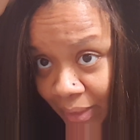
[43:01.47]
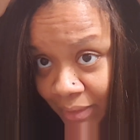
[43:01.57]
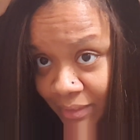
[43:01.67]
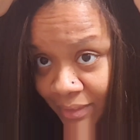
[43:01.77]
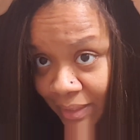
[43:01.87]

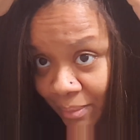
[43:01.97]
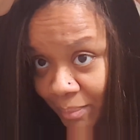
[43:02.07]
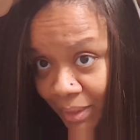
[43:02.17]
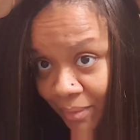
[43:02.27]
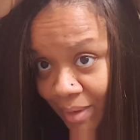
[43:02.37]
piece
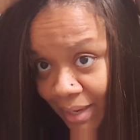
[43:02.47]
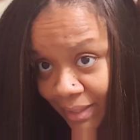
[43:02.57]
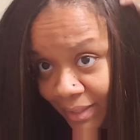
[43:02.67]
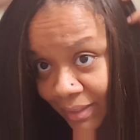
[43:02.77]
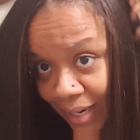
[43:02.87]
being right
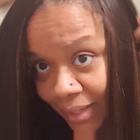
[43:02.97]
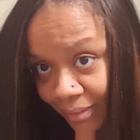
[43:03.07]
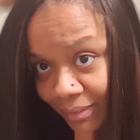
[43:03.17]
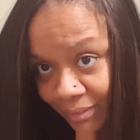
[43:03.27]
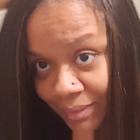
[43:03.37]
there.
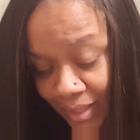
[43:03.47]
Like,